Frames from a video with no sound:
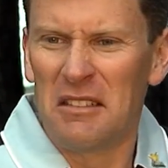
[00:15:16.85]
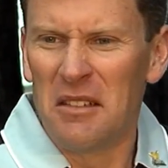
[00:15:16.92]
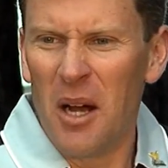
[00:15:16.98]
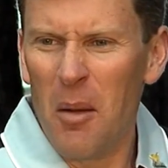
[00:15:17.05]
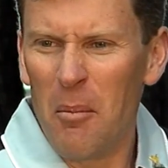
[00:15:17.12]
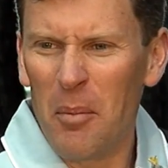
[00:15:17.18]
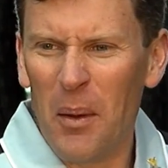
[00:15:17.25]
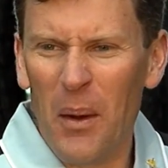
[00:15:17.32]

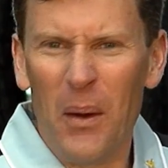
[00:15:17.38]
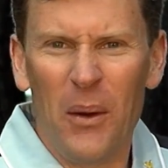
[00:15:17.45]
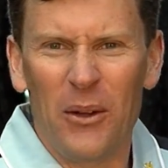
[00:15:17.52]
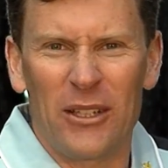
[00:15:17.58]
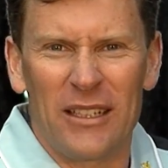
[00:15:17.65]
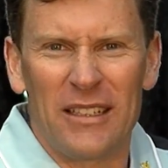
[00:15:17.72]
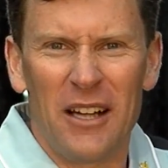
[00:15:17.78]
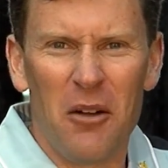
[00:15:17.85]
I'm
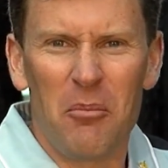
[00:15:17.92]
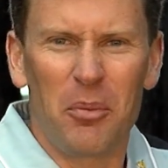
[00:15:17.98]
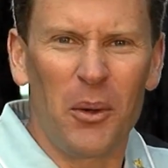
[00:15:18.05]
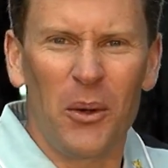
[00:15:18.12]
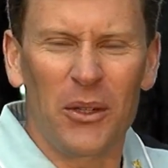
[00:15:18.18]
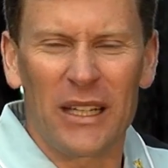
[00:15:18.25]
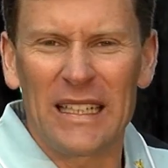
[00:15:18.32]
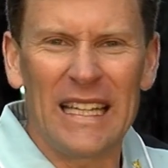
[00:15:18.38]
bored,
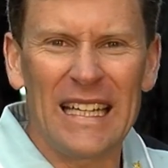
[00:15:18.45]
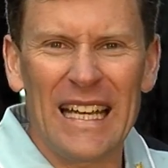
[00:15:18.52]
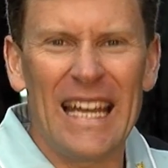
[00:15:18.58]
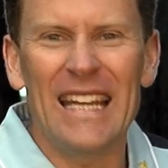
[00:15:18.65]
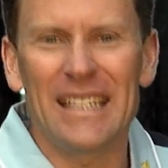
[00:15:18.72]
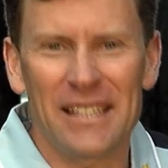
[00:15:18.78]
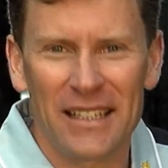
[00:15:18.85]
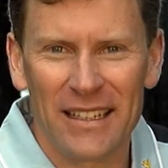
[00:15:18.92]
I need a
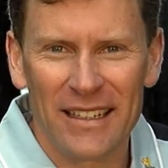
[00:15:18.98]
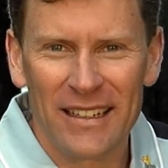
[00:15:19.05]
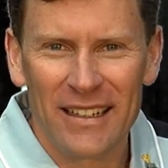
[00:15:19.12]
hit.